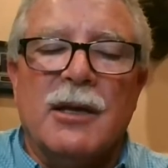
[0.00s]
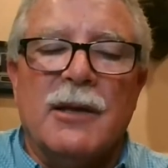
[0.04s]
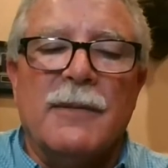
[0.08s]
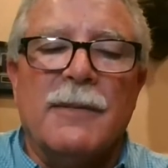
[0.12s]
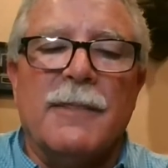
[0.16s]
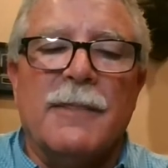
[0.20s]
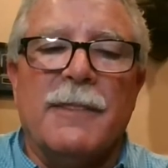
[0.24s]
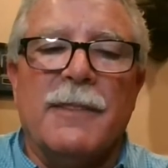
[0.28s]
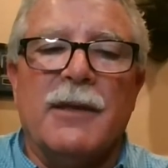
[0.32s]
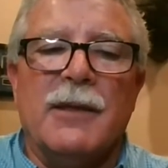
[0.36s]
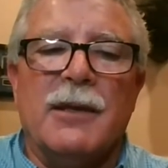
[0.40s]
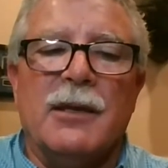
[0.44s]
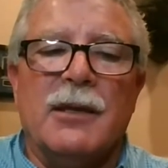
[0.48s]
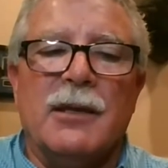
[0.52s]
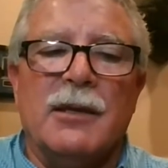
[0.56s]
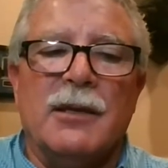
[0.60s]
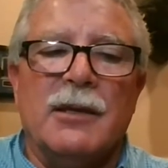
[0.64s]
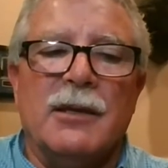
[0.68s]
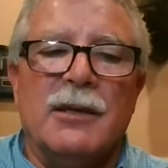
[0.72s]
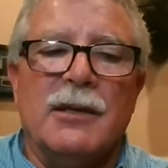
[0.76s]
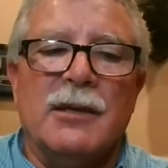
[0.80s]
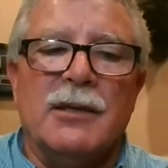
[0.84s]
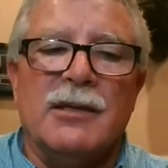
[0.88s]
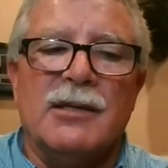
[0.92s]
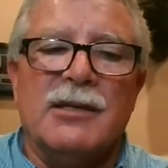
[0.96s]
the
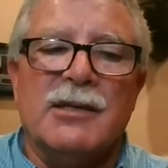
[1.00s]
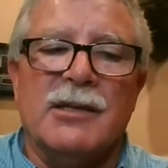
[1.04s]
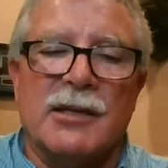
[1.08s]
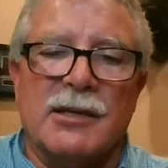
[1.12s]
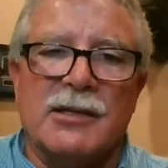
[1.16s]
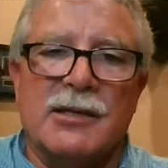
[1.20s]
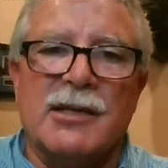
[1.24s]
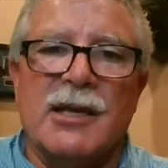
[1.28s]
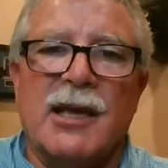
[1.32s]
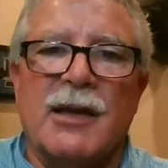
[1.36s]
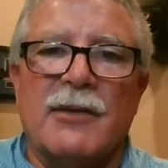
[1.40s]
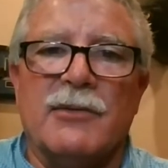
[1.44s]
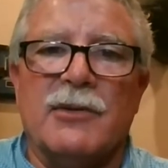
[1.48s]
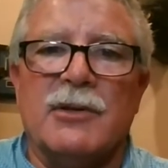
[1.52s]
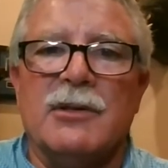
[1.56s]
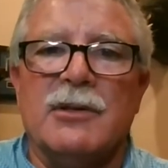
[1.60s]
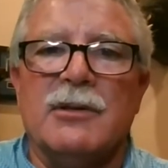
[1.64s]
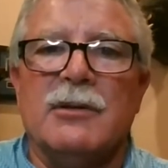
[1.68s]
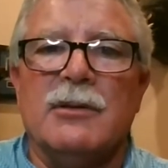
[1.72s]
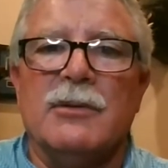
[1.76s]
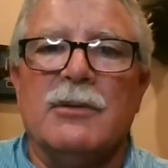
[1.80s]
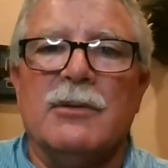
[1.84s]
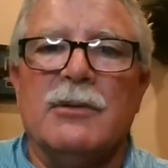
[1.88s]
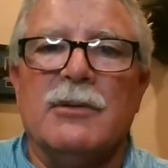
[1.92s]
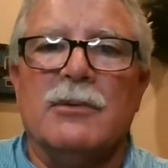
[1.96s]
six
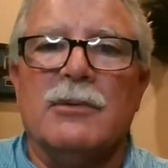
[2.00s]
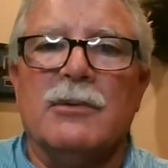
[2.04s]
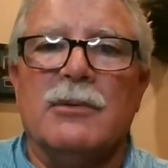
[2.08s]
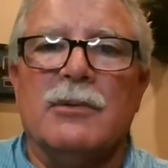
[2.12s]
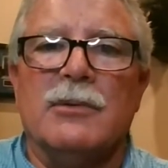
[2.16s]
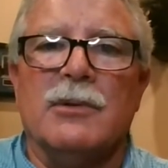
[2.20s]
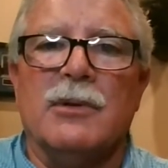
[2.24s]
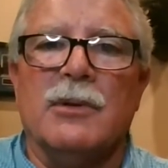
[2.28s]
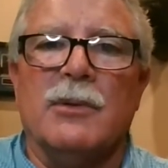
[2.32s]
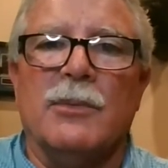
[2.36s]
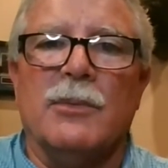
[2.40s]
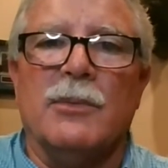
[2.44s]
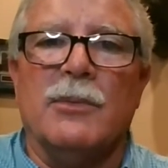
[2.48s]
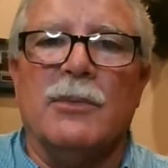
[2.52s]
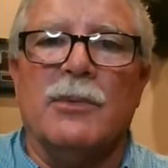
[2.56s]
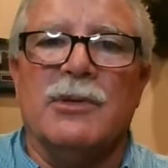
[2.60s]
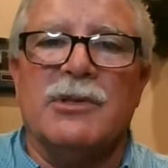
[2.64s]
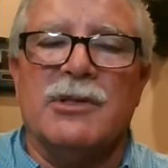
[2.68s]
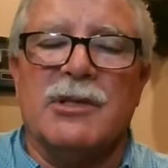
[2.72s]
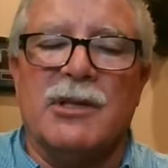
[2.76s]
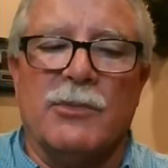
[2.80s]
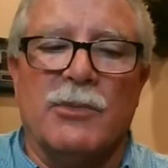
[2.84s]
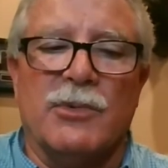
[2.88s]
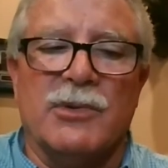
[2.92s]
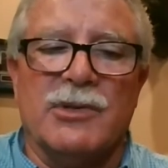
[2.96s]
seven
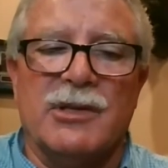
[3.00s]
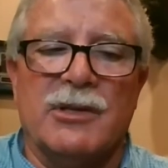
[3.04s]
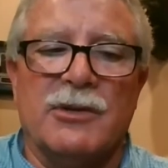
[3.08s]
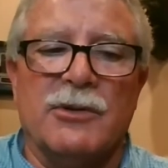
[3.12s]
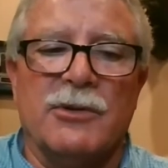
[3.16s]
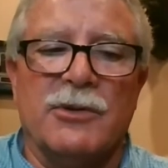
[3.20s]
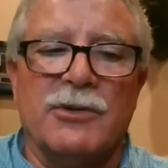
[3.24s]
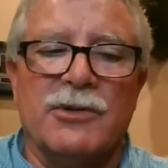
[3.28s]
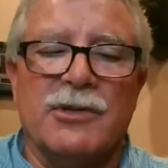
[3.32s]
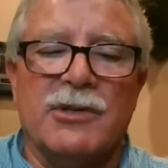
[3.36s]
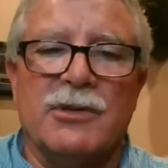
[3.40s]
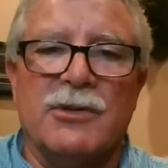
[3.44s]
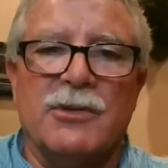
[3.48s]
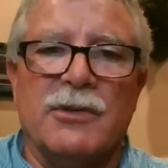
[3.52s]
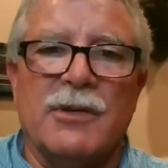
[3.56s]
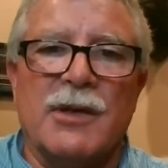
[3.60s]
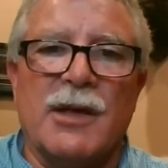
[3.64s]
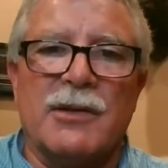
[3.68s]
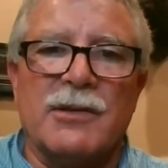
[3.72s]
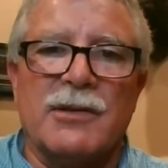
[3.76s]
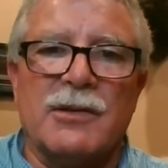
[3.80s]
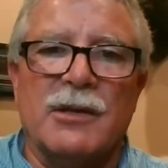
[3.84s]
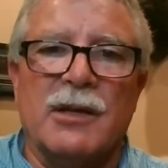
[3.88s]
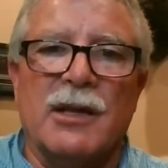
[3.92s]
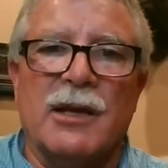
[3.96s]
which was introduced in
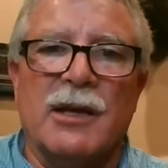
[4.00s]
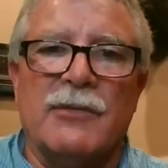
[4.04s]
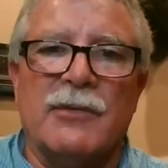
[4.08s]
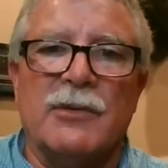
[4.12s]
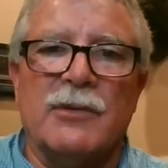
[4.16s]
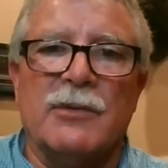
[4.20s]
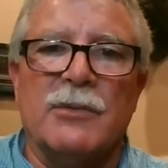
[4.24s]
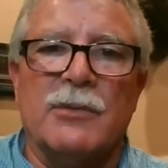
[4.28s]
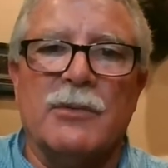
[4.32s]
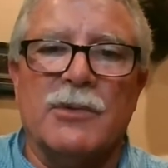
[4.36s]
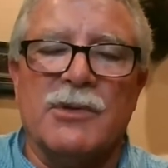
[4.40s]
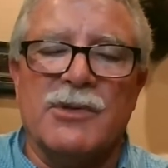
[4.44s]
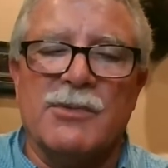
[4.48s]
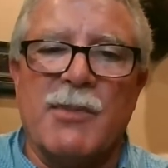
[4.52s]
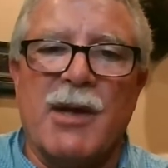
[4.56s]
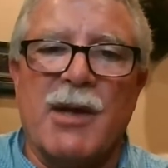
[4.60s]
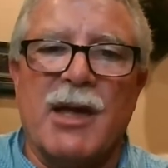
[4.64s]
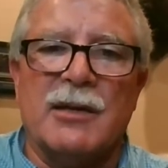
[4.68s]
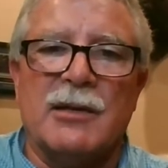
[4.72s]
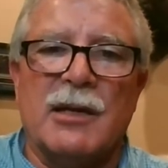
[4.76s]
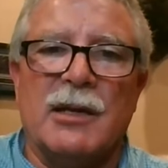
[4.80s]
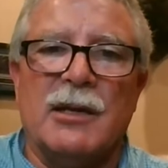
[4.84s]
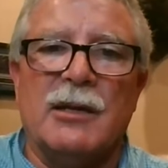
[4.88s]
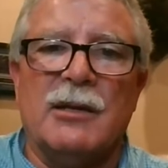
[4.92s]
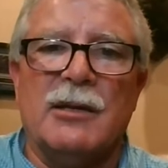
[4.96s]
2011, was
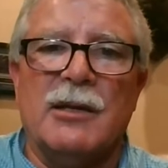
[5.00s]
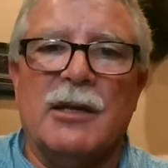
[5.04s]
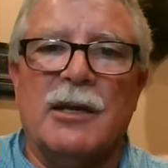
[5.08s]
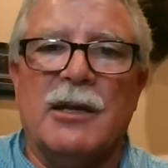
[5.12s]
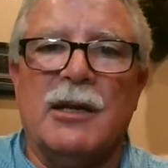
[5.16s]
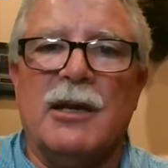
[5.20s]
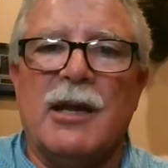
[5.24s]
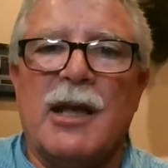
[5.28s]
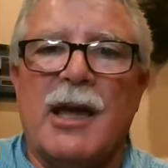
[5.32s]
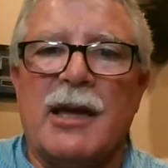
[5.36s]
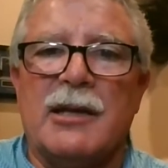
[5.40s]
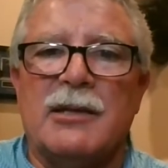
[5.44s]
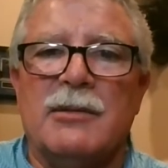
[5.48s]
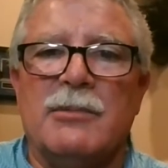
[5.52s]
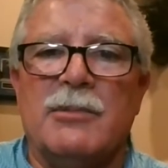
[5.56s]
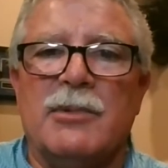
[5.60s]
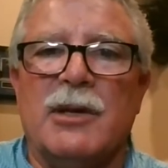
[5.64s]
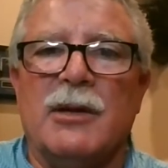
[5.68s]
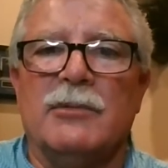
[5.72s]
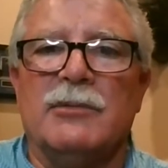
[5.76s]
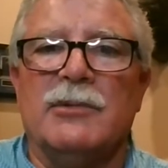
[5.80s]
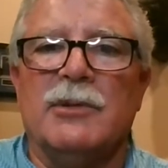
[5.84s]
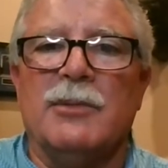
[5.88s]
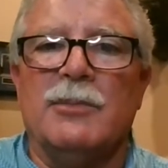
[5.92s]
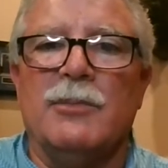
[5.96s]
mandated that it had to be
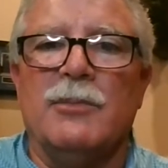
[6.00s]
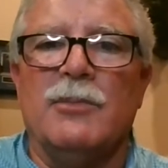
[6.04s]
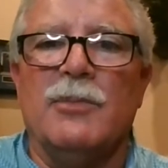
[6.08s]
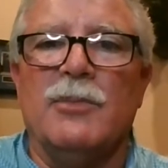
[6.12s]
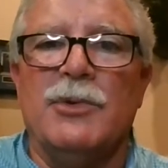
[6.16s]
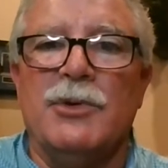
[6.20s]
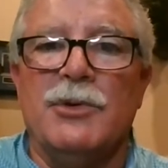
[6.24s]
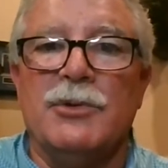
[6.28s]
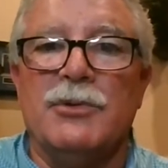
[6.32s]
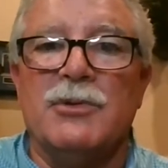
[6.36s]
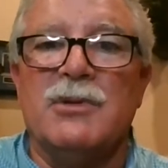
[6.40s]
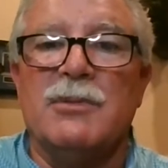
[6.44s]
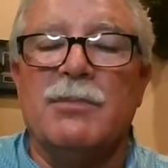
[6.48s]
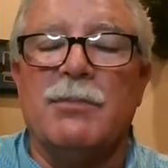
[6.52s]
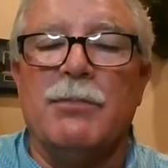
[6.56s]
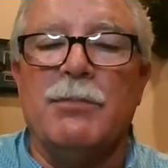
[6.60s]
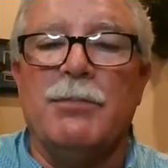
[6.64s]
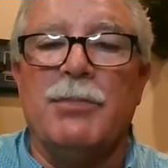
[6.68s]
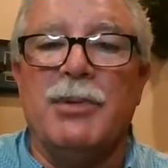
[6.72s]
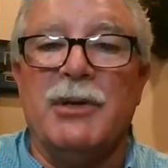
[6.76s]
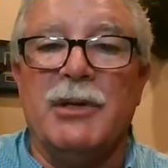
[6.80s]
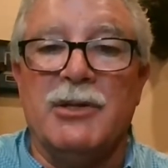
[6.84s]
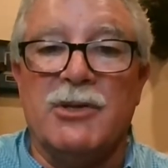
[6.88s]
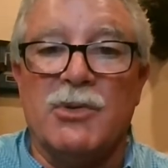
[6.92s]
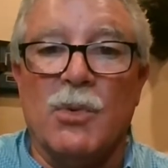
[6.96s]
able to use
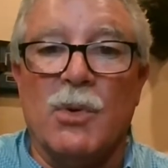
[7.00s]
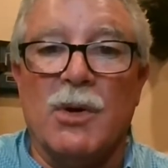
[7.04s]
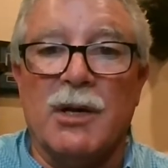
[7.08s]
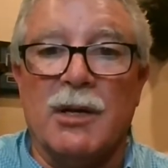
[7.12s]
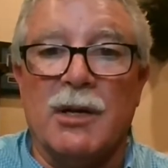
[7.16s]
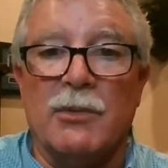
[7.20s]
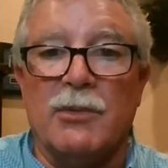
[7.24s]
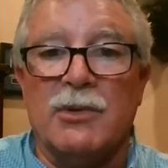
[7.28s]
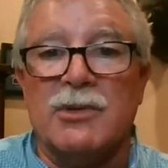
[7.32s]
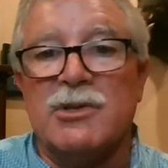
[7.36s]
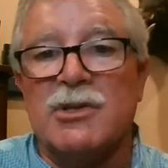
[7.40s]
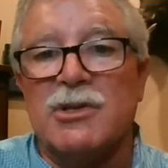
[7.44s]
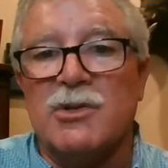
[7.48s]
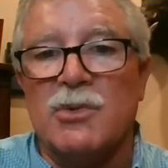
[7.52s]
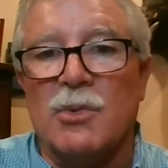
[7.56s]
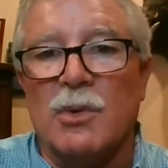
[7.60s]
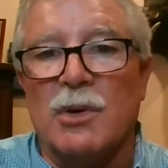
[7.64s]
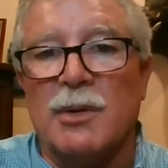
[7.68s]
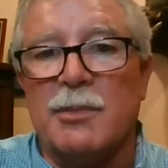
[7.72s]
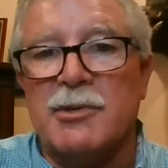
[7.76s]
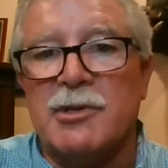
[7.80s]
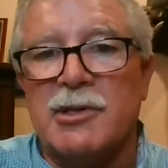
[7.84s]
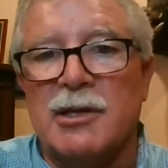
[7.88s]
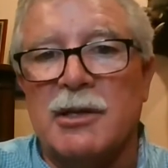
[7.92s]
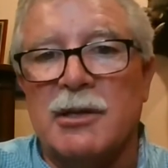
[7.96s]
B20, which is
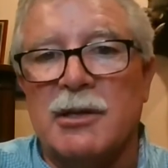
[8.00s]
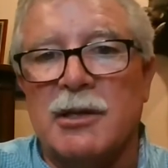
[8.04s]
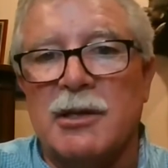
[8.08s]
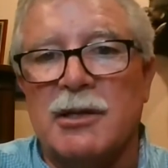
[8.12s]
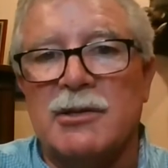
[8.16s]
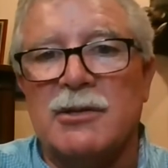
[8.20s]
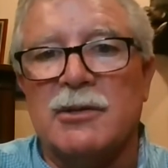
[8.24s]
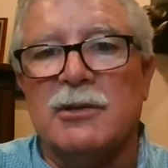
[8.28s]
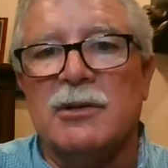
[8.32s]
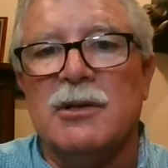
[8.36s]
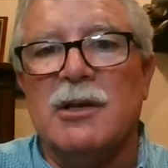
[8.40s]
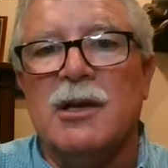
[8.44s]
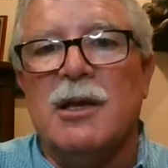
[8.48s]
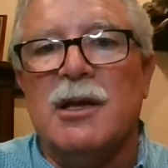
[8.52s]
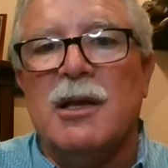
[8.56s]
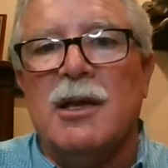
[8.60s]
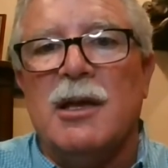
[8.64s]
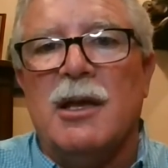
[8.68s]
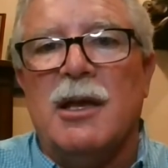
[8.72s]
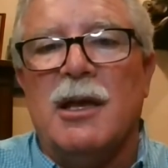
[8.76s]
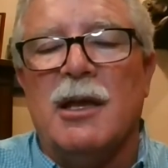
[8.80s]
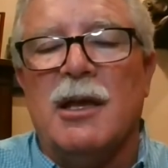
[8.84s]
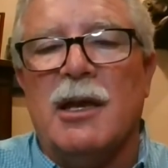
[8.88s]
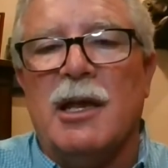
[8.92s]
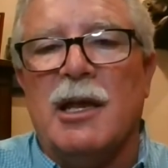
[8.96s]
20% diesel
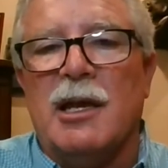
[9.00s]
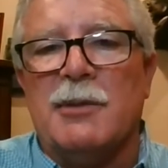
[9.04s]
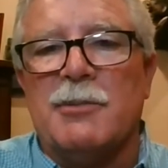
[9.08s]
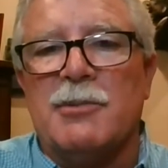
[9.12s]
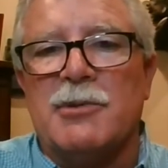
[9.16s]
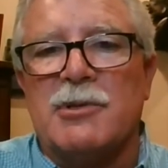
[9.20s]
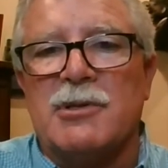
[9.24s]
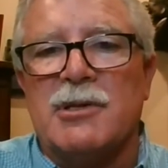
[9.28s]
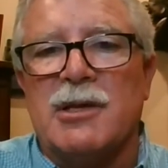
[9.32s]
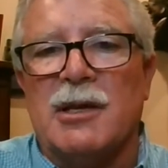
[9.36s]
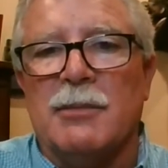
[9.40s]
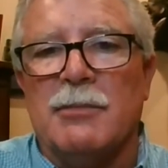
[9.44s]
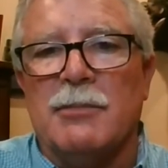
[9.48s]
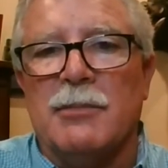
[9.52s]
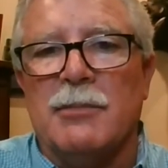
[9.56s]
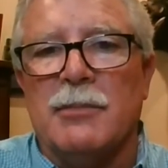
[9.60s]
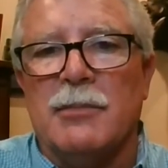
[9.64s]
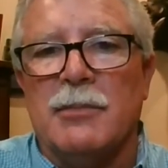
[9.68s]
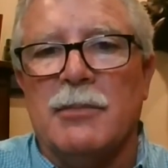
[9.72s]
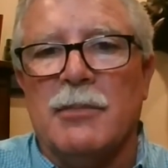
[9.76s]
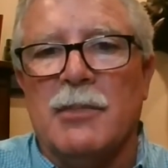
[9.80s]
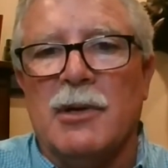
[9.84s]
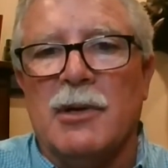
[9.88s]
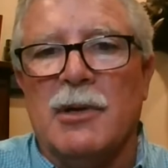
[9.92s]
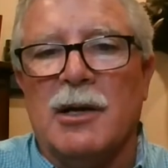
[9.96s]
and 80%
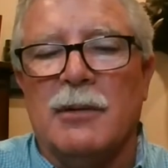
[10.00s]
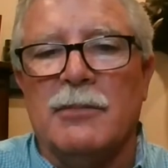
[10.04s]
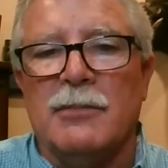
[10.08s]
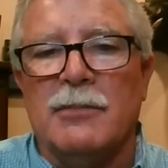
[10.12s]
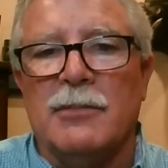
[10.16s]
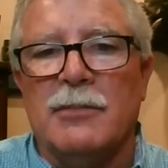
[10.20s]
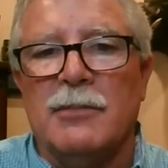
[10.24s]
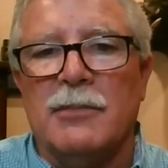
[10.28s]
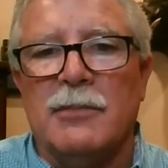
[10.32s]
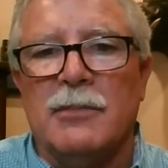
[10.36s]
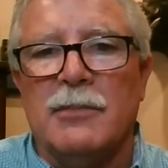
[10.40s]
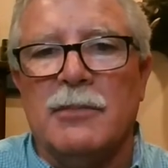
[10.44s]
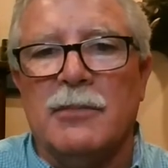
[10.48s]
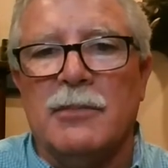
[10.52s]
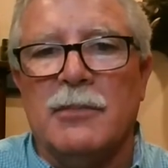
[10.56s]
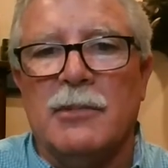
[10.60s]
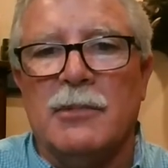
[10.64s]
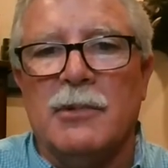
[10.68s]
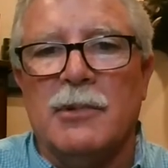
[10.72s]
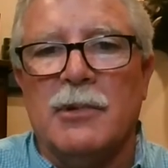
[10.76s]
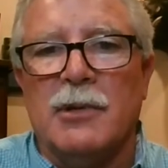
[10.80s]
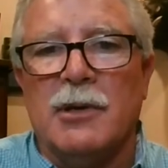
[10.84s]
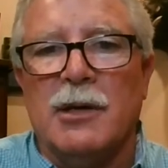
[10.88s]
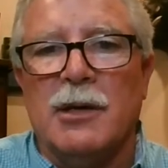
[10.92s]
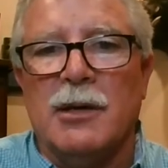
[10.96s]
um,
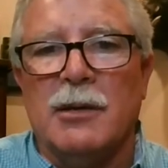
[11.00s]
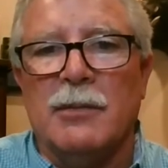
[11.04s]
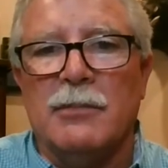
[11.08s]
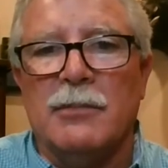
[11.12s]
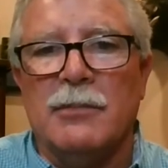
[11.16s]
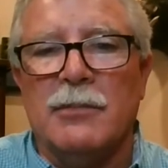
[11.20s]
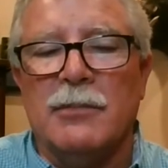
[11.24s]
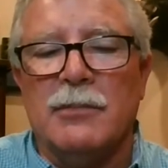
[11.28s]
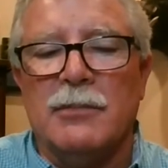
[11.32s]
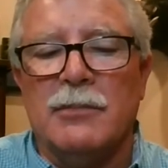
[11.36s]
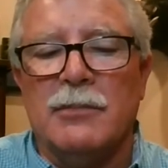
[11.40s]
um,